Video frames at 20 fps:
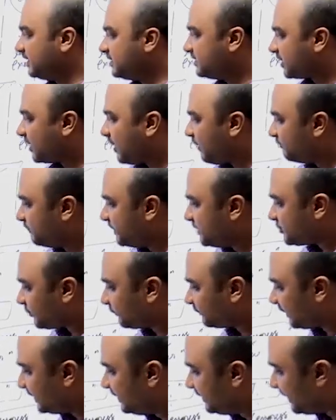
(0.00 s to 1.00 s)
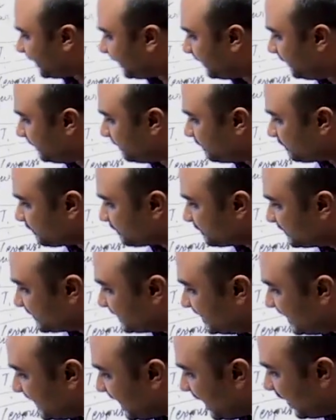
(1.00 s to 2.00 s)
in the government of India,
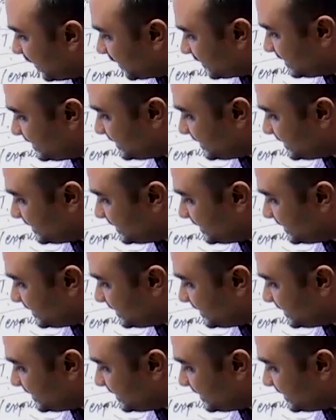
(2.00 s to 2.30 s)
they are